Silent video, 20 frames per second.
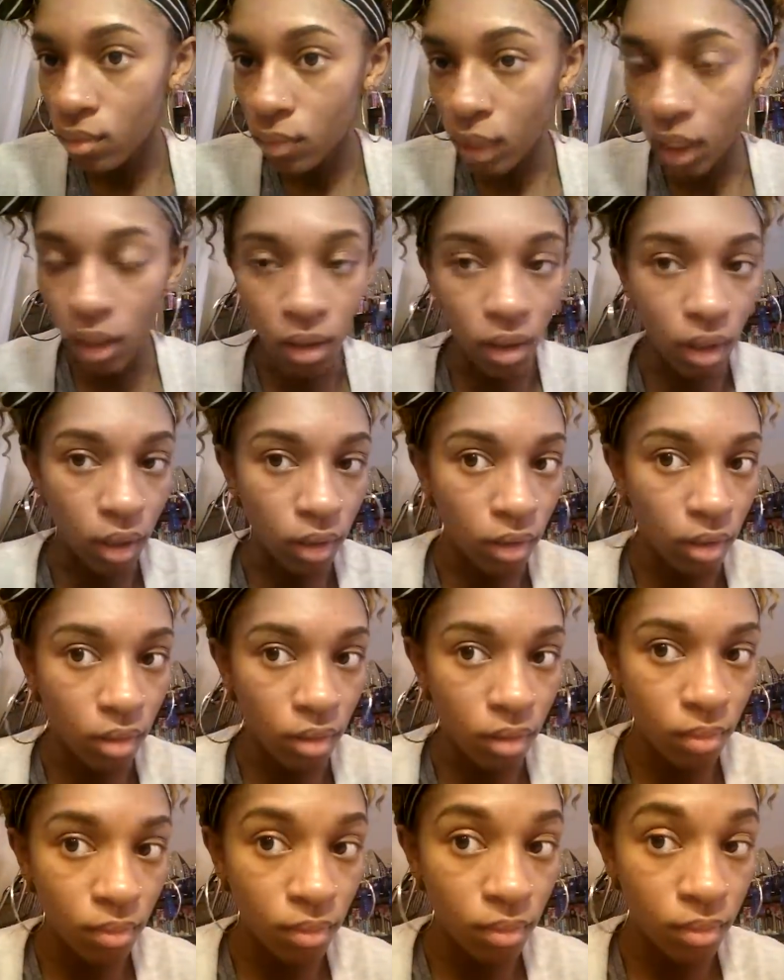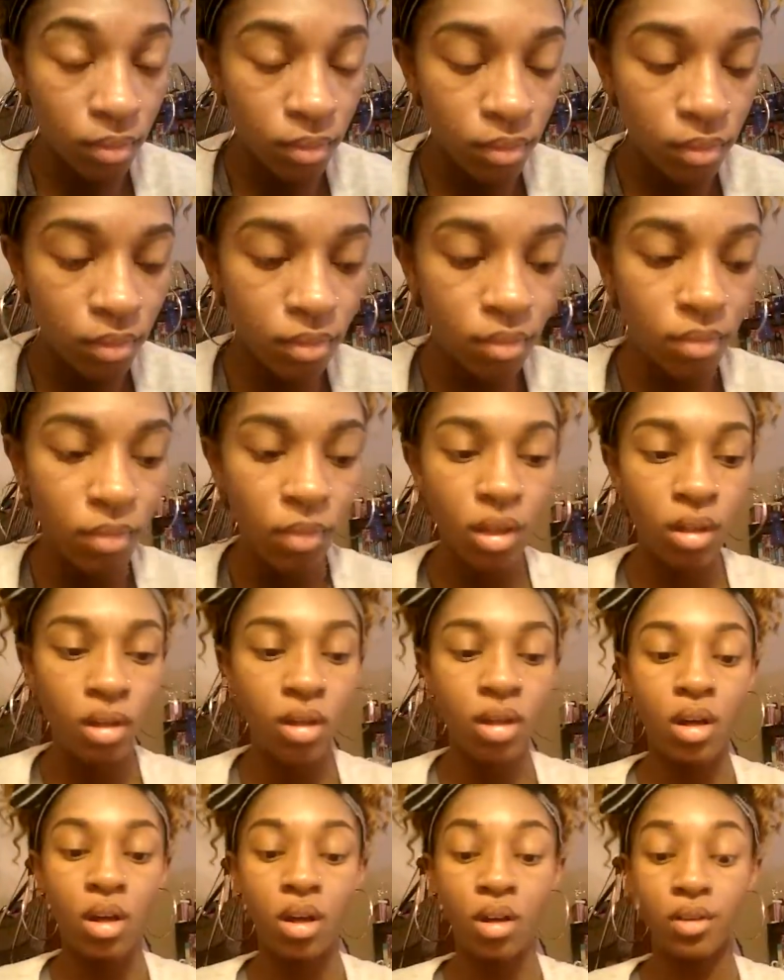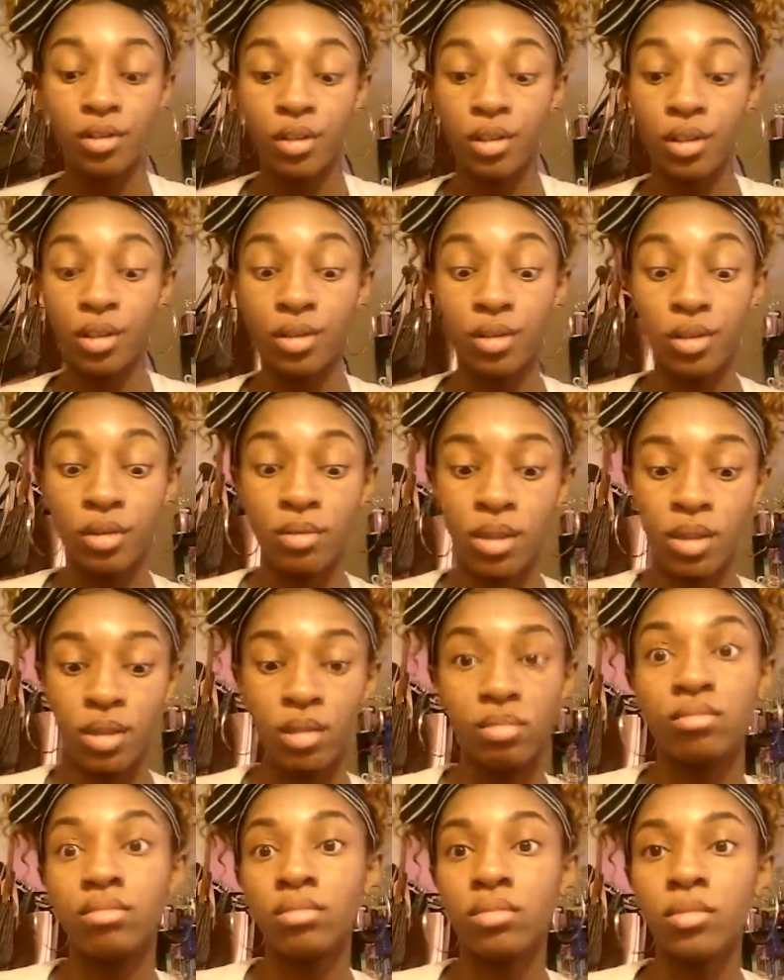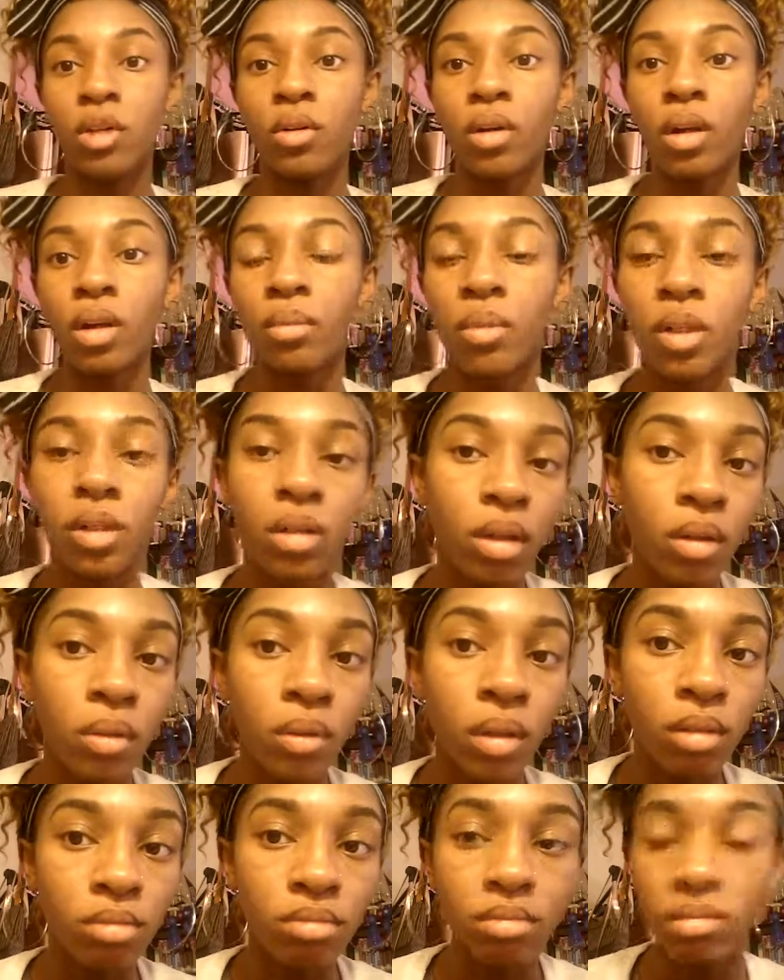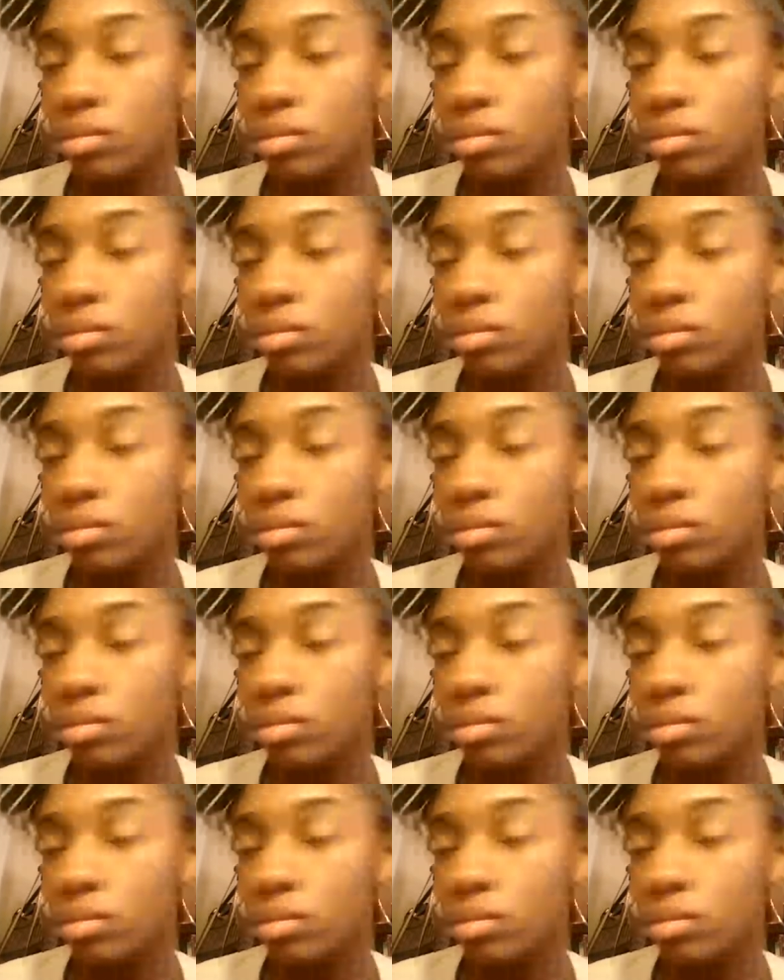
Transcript: It look like this. Probably not too bad on camera. Oh well.